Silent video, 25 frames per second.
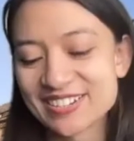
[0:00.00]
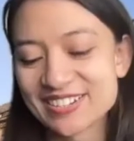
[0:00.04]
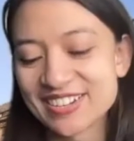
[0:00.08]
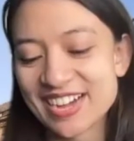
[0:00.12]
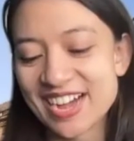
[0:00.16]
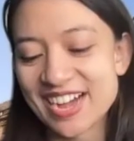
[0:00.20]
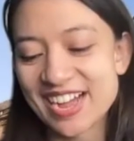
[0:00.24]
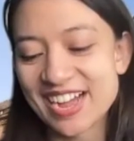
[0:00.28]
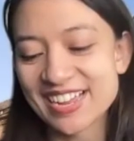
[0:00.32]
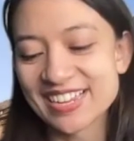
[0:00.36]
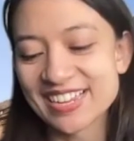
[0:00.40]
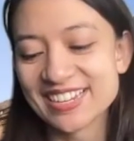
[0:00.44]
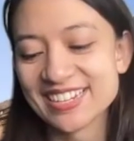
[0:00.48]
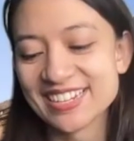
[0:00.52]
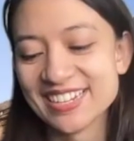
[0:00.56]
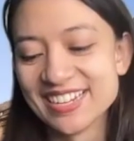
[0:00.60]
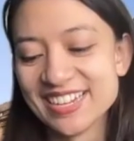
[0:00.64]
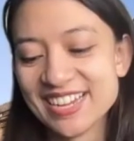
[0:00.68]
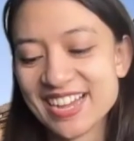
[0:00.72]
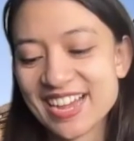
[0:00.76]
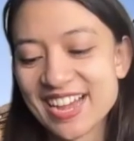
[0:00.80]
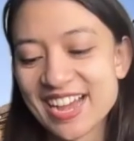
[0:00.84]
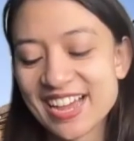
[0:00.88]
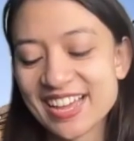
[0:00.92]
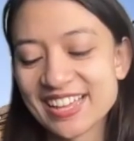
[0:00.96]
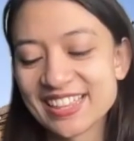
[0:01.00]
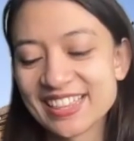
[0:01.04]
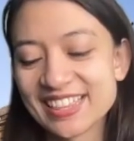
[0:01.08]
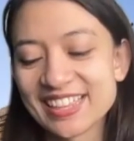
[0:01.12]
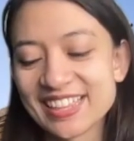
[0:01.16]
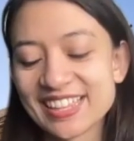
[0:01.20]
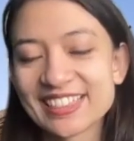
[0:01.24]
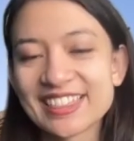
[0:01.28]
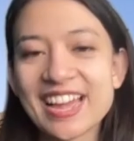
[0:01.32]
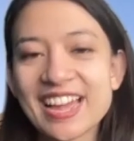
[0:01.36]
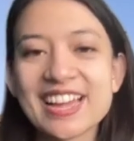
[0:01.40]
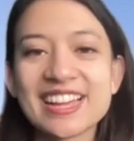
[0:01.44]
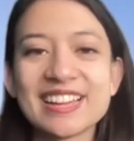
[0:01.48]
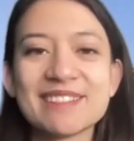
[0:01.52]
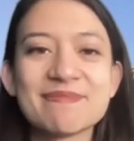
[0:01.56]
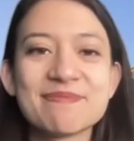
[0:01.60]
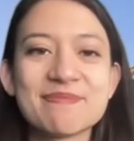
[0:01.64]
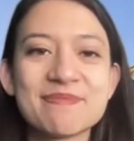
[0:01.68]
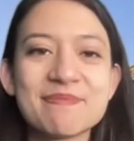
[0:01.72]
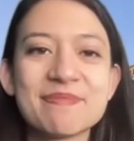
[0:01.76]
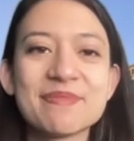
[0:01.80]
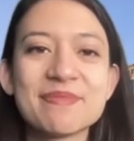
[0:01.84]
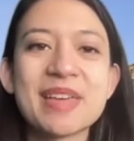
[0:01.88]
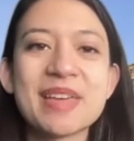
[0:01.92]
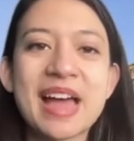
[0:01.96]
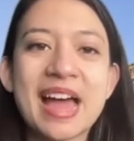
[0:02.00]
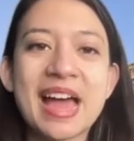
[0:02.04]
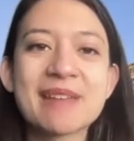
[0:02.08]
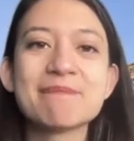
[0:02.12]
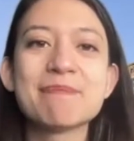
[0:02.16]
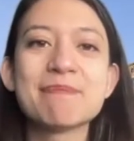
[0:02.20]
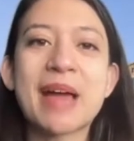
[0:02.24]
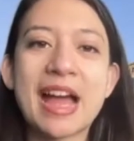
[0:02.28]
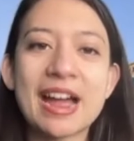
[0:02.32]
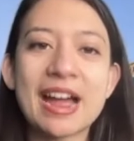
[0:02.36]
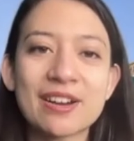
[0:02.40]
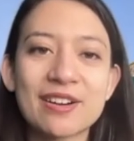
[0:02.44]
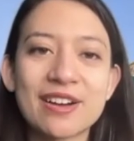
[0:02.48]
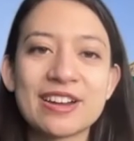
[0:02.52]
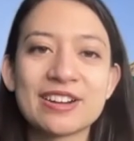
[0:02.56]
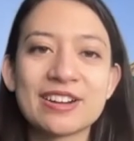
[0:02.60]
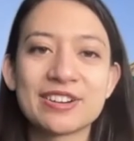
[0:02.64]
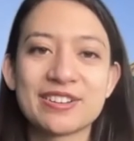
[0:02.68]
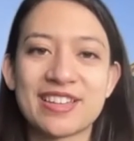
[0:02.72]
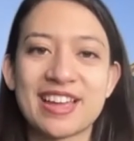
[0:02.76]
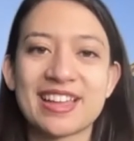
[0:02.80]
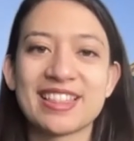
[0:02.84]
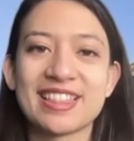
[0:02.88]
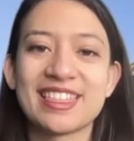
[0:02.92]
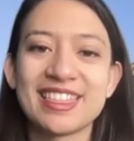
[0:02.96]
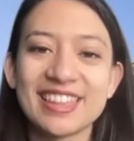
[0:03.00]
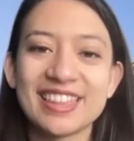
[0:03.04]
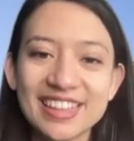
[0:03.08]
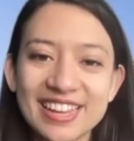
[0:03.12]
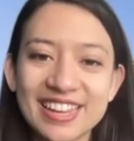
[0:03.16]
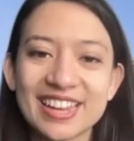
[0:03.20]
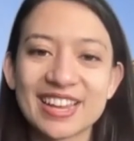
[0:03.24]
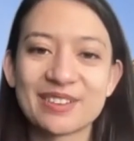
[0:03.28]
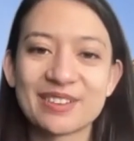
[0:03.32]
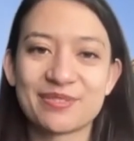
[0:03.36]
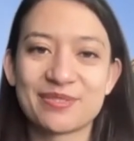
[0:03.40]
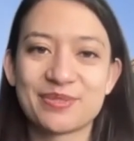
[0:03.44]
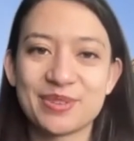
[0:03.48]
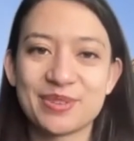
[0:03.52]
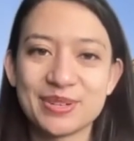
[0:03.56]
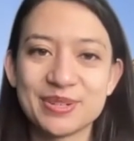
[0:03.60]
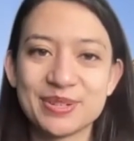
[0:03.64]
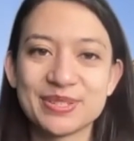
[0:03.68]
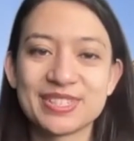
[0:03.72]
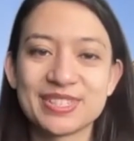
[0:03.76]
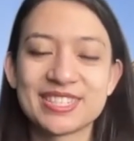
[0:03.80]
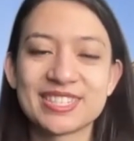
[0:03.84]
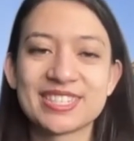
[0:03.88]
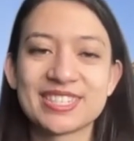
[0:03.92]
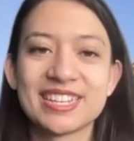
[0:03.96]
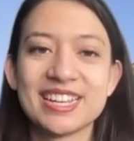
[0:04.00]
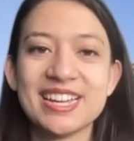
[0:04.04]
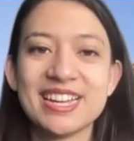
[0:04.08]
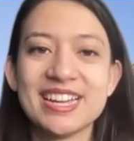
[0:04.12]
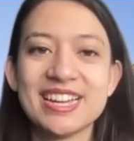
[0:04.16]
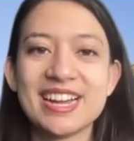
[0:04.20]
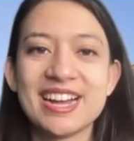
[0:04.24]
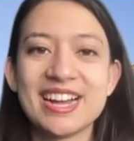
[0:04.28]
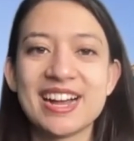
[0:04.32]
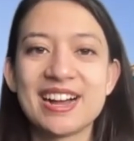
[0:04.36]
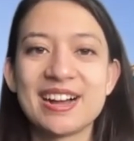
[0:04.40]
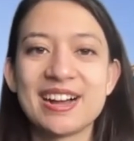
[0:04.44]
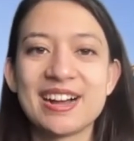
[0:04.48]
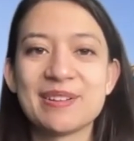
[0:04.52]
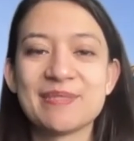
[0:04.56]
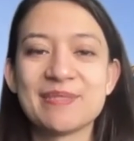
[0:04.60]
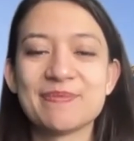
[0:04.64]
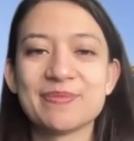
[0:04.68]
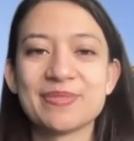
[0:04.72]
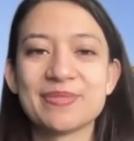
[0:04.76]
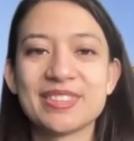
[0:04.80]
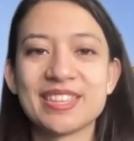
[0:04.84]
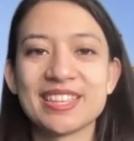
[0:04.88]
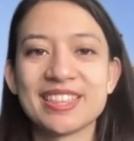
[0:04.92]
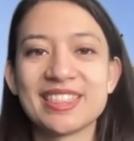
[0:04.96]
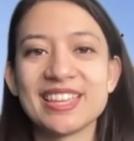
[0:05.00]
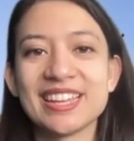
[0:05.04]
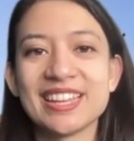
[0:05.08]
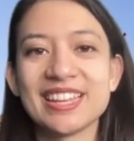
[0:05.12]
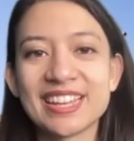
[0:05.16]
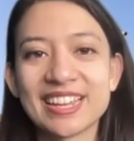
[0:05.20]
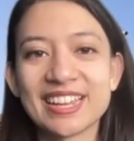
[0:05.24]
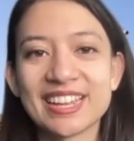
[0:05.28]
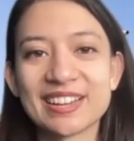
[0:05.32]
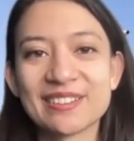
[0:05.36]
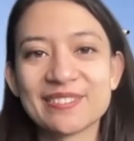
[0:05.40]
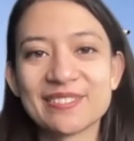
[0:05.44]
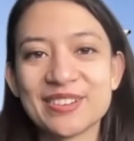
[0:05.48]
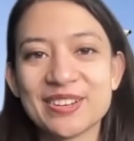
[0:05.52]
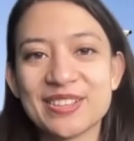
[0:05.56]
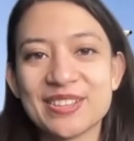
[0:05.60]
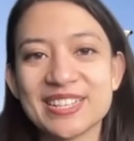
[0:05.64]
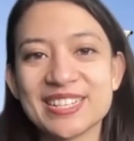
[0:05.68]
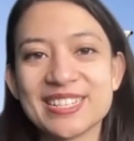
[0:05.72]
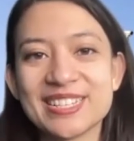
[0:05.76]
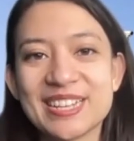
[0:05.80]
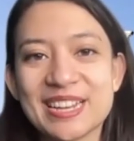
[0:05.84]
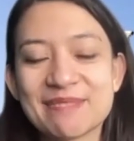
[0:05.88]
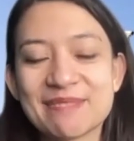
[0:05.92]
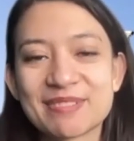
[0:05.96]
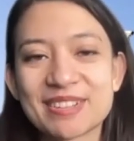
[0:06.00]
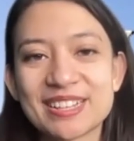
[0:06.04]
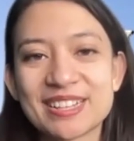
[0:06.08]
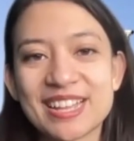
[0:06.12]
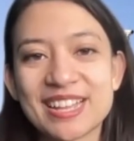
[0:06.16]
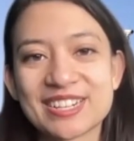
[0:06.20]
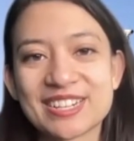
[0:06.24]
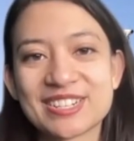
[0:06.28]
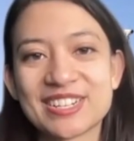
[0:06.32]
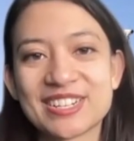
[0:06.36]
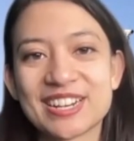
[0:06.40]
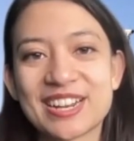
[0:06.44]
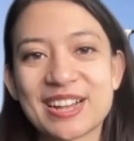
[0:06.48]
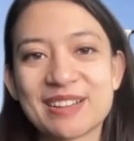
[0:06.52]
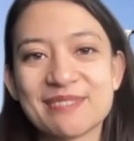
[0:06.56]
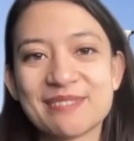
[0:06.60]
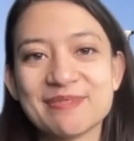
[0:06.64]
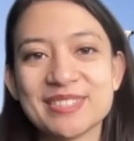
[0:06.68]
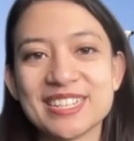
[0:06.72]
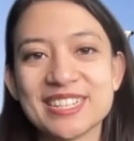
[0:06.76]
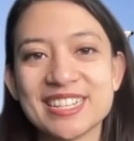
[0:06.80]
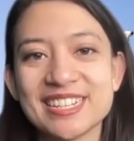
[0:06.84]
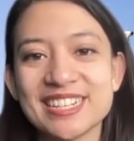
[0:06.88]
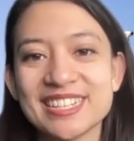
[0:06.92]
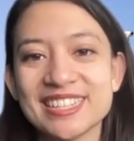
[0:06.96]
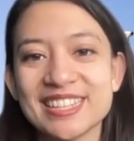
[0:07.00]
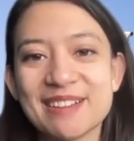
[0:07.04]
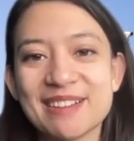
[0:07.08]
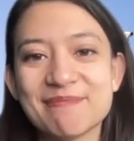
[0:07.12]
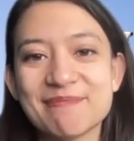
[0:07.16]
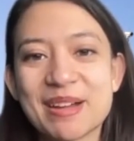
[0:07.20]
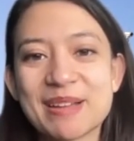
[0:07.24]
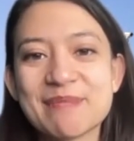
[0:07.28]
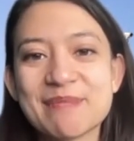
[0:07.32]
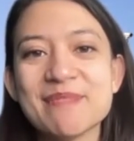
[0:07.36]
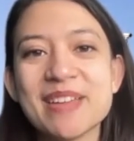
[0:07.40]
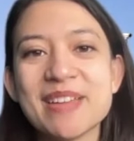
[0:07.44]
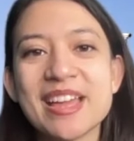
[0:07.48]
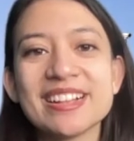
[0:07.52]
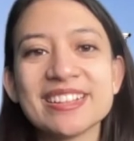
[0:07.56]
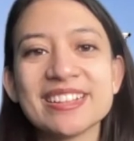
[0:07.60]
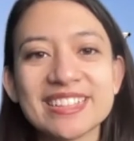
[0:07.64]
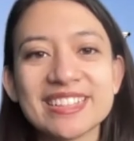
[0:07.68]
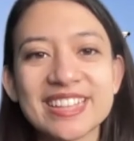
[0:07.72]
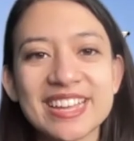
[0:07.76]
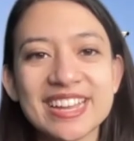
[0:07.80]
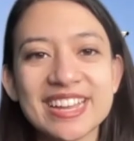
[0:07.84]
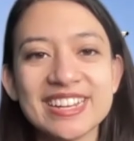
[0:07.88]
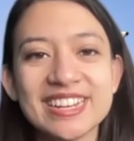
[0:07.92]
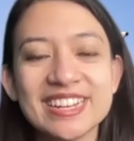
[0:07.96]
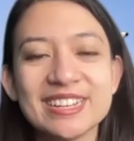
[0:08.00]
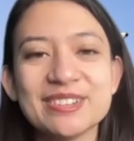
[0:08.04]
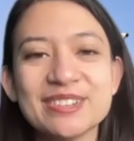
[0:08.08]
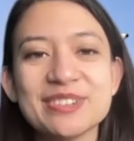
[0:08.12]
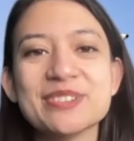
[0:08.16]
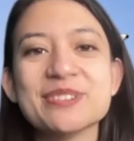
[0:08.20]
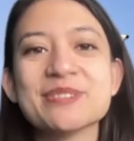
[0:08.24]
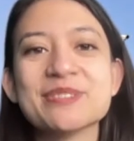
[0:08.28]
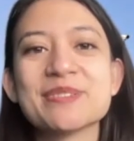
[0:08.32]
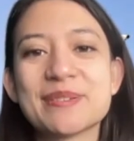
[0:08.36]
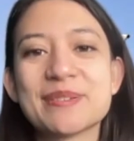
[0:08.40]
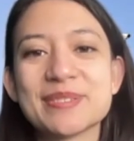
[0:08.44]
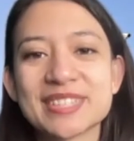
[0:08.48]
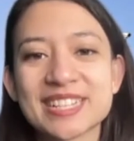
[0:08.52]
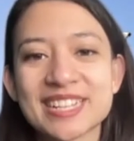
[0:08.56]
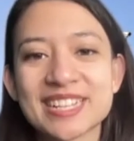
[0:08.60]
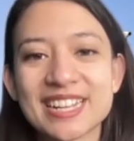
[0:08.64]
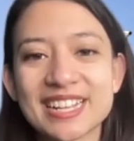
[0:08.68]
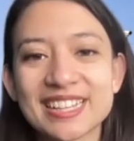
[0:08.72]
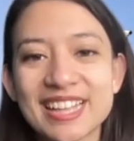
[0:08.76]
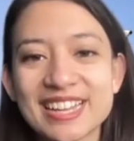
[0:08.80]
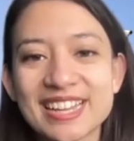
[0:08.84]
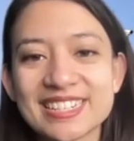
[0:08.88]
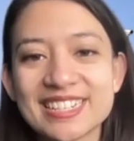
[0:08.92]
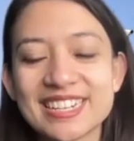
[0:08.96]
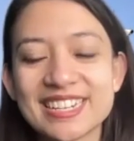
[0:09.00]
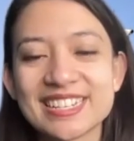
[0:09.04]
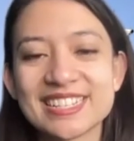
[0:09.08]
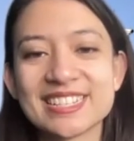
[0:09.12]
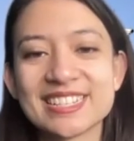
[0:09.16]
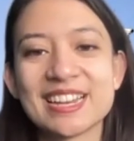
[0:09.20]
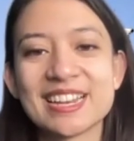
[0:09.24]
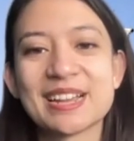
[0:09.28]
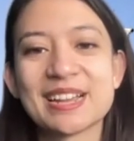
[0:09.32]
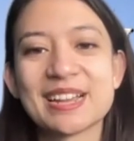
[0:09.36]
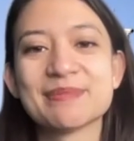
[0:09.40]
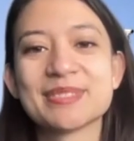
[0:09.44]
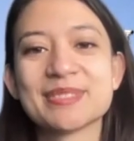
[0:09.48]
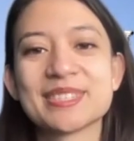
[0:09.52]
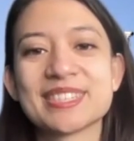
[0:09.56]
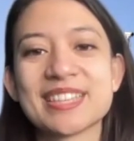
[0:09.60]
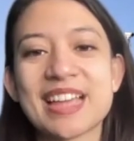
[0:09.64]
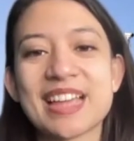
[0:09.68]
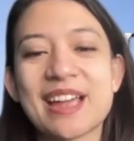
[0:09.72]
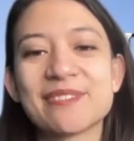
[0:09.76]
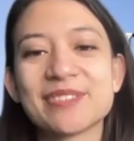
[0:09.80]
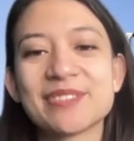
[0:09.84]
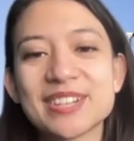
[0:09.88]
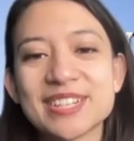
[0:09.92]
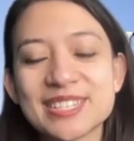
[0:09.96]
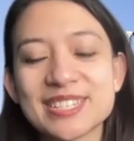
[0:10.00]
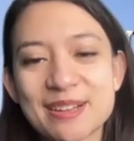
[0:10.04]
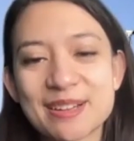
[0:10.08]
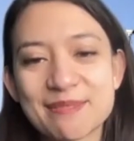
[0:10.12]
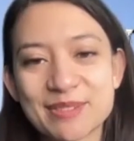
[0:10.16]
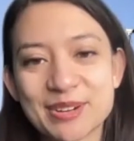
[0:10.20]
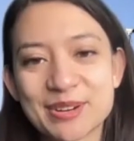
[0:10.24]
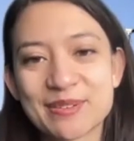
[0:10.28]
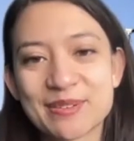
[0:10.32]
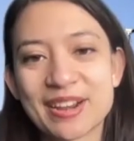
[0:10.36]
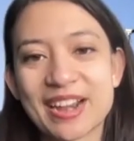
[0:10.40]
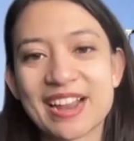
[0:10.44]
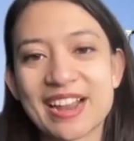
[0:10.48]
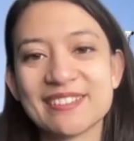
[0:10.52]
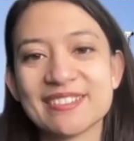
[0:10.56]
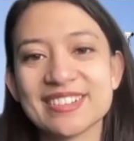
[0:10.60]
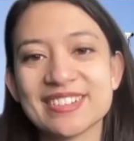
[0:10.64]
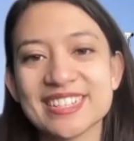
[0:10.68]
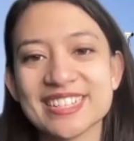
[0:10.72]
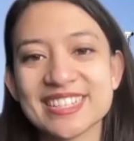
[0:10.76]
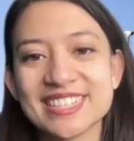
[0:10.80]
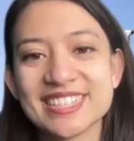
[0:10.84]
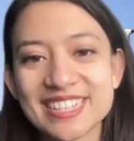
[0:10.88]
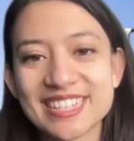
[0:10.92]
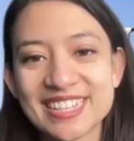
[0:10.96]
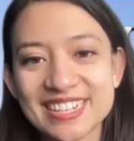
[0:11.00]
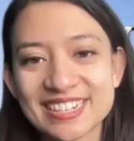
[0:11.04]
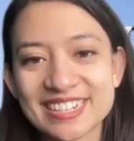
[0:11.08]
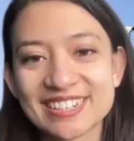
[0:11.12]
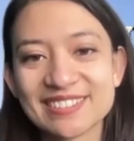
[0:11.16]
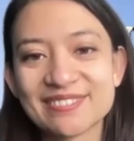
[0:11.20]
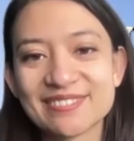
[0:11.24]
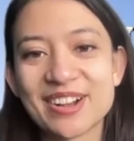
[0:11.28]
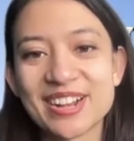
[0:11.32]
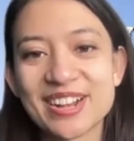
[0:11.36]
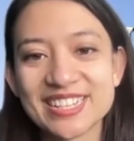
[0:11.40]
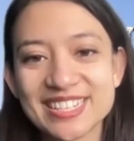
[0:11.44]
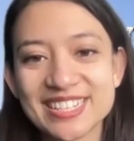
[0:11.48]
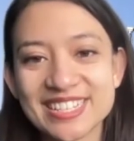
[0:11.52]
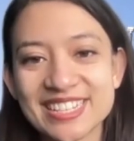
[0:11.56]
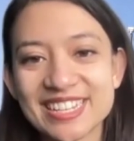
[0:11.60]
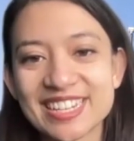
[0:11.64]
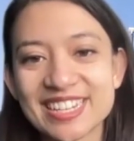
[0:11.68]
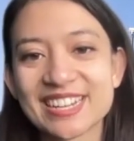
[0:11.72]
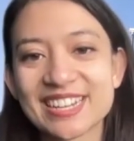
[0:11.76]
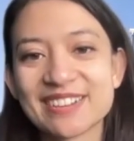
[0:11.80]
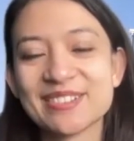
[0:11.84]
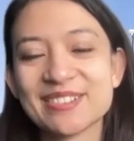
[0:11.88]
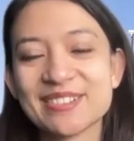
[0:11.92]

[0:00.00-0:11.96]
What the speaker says: I think that background, or that thinking of roots, the thinking of, the stamp collection comes in, and that my mail lady knew I was collecting stamps every summer when I was here in Waseeka.